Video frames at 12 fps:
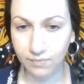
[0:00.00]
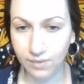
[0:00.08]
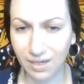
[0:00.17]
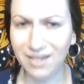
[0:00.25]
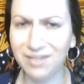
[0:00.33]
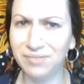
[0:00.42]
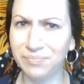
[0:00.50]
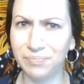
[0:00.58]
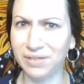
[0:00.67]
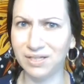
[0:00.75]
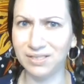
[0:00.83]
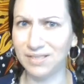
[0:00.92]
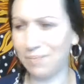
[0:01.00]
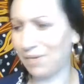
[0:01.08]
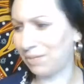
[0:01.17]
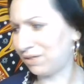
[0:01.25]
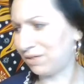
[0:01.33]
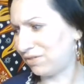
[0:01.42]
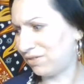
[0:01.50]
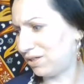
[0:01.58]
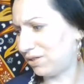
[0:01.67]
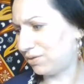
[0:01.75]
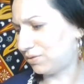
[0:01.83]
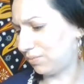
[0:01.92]
And because I make my
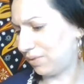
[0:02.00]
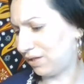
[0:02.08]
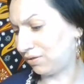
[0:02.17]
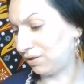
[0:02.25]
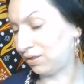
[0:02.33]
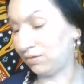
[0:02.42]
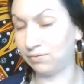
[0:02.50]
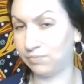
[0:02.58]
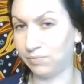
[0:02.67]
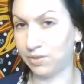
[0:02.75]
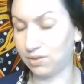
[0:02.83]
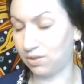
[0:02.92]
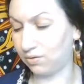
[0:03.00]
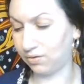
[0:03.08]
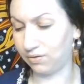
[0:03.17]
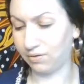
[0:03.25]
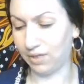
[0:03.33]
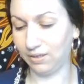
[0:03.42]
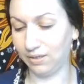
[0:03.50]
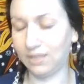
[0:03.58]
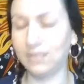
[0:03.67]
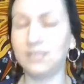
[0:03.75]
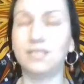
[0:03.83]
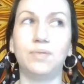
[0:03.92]
videos apparently much longer than they... Like, I
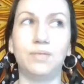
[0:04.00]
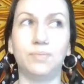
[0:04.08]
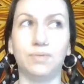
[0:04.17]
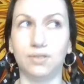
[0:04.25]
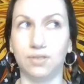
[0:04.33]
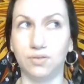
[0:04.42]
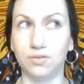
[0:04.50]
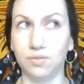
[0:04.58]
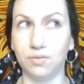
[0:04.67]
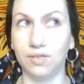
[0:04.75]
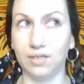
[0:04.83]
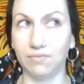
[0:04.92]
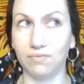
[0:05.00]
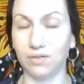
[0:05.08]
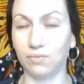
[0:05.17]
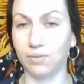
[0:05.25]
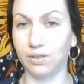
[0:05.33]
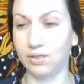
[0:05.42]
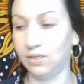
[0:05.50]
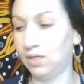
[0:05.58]
see people on YouTube and they have, like, really